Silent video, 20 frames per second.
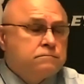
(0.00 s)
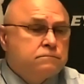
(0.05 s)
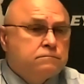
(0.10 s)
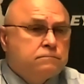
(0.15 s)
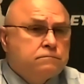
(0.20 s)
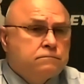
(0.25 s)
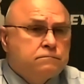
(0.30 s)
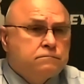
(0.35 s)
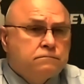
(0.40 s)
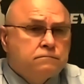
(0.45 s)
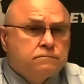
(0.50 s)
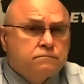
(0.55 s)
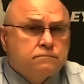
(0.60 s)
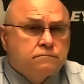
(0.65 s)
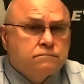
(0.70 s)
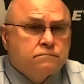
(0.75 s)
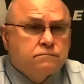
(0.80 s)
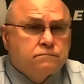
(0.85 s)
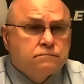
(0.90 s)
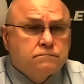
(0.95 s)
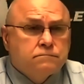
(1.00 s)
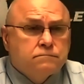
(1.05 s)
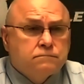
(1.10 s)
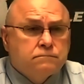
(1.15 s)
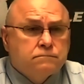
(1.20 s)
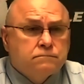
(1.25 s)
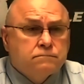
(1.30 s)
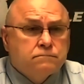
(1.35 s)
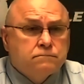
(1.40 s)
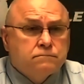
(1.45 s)
Hey, uh,
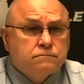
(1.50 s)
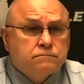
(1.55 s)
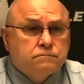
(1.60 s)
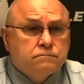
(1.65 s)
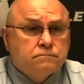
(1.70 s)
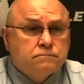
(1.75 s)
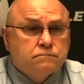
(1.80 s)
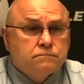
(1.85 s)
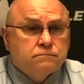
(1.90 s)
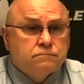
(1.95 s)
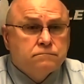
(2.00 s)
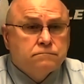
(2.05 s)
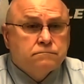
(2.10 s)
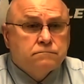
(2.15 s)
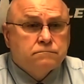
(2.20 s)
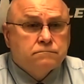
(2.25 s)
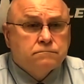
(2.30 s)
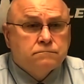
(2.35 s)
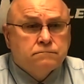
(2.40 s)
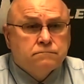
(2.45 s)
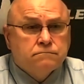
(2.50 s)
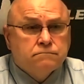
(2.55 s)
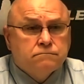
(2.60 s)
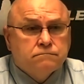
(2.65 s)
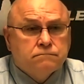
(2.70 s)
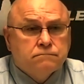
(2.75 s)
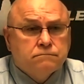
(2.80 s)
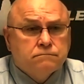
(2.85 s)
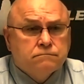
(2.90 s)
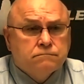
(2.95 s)
what kind of words can you use to describe
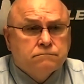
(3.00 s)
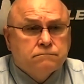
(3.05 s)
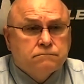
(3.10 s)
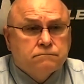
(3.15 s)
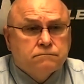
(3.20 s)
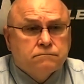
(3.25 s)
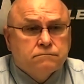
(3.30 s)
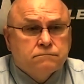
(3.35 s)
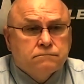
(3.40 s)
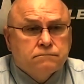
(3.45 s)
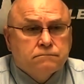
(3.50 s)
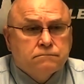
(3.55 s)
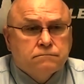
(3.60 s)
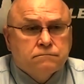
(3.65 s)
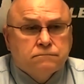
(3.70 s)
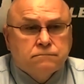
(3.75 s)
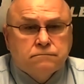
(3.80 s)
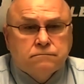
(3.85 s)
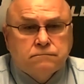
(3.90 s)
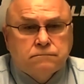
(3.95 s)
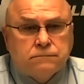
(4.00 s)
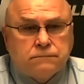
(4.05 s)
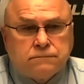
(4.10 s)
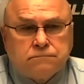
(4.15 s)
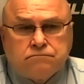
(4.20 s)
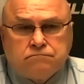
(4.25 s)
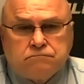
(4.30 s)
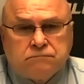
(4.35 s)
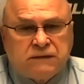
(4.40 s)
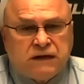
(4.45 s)
Ilya's performance tonight?
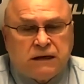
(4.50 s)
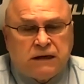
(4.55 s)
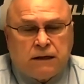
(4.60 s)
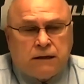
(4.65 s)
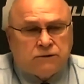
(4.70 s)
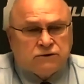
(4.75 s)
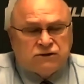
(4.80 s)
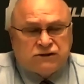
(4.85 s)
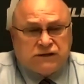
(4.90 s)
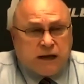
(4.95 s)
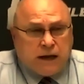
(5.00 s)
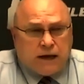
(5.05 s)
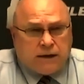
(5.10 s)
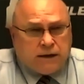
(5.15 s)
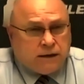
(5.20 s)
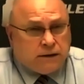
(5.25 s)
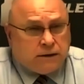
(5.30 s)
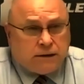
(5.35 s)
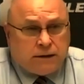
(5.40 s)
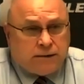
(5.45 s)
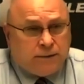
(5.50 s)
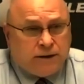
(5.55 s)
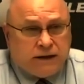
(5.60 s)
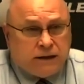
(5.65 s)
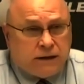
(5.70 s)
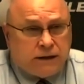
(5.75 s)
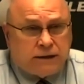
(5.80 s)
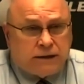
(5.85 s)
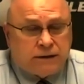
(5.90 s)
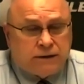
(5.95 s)
Uh, outstanding. I mean,
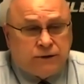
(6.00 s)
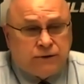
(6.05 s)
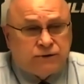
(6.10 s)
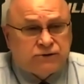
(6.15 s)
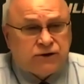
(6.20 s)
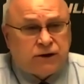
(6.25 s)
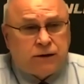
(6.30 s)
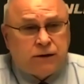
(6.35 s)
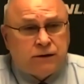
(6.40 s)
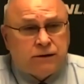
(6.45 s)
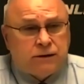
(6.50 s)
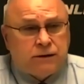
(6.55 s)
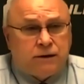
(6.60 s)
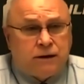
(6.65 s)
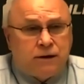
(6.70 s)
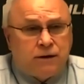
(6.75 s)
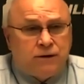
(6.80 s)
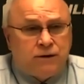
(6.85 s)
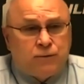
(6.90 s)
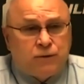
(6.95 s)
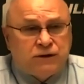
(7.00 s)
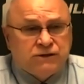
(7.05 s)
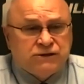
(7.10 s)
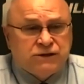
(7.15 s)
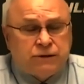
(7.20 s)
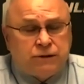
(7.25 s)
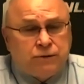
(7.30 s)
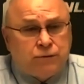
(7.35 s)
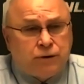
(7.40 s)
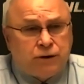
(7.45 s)
I can use all the all the ones that
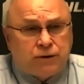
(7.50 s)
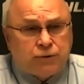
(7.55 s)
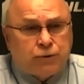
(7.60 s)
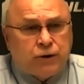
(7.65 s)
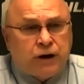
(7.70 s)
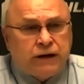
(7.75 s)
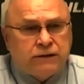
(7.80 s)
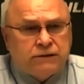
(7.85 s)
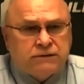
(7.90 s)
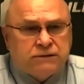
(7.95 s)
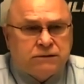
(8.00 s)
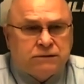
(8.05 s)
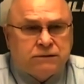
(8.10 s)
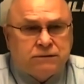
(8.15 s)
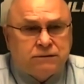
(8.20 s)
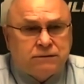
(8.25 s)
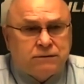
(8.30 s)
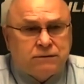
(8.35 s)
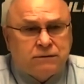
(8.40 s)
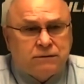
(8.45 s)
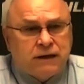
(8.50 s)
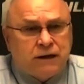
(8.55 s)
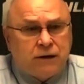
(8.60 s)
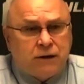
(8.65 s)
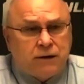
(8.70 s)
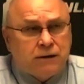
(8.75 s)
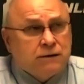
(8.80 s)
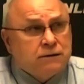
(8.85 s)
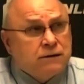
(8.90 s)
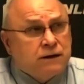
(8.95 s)
you want to write. They
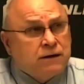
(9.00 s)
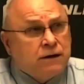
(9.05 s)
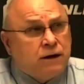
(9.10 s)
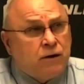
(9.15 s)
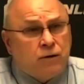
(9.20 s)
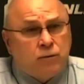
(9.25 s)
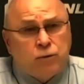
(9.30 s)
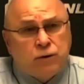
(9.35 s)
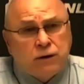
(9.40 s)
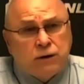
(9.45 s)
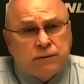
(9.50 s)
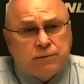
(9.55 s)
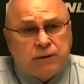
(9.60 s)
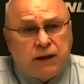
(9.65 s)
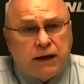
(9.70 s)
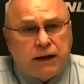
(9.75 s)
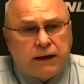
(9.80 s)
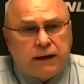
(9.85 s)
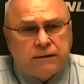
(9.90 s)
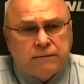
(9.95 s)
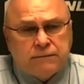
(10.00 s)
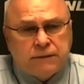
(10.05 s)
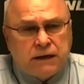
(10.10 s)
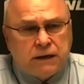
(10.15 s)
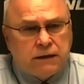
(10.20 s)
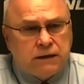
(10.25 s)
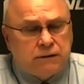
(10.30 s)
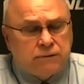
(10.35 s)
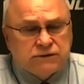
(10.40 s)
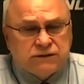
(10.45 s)
all they all will apply. Uh,
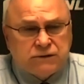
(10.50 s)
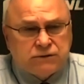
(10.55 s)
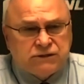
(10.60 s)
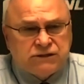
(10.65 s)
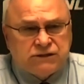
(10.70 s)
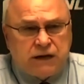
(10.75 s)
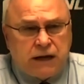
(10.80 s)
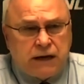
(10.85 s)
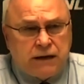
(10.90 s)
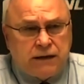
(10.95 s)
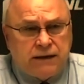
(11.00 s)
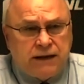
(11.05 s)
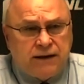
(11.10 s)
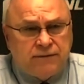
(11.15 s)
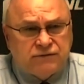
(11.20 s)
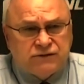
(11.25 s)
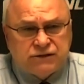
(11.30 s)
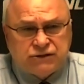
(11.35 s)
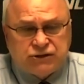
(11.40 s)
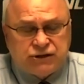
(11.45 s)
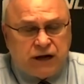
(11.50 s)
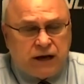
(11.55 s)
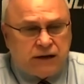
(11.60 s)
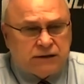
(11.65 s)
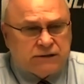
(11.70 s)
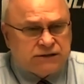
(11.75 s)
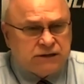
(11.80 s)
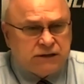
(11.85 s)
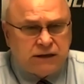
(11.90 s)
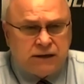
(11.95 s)
he was outstanding. He gave us a
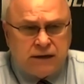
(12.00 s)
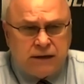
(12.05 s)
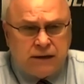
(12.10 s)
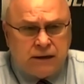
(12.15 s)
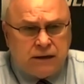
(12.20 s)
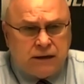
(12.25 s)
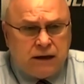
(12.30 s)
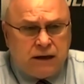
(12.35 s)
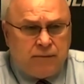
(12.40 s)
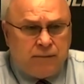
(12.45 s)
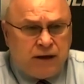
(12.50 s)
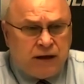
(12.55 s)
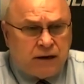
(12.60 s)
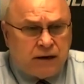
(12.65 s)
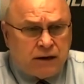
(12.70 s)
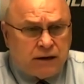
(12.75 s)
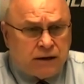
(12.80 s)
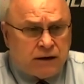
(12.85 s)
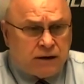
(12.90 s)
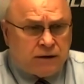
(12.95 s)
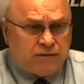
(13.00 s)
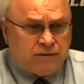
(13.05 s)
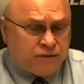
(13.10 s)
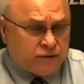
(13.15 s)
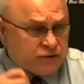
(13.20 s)
chance. I mean, I, uh, first